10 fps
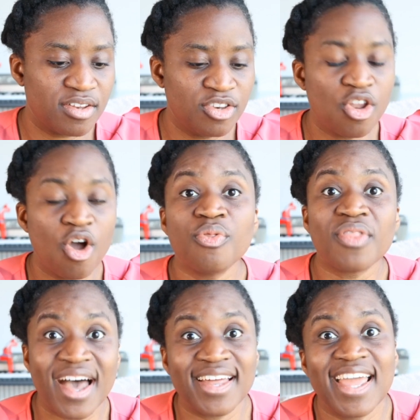known
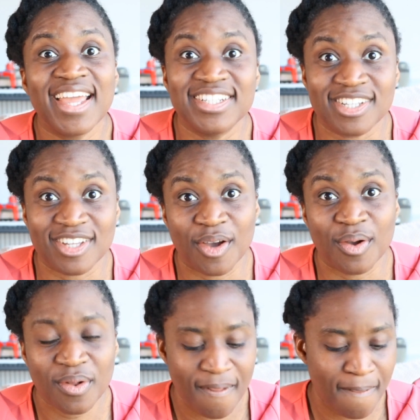that ages
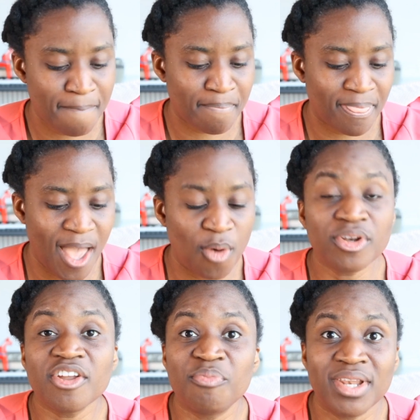ago, I
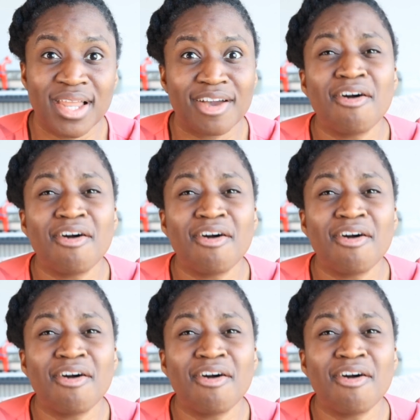wouldn't have been like,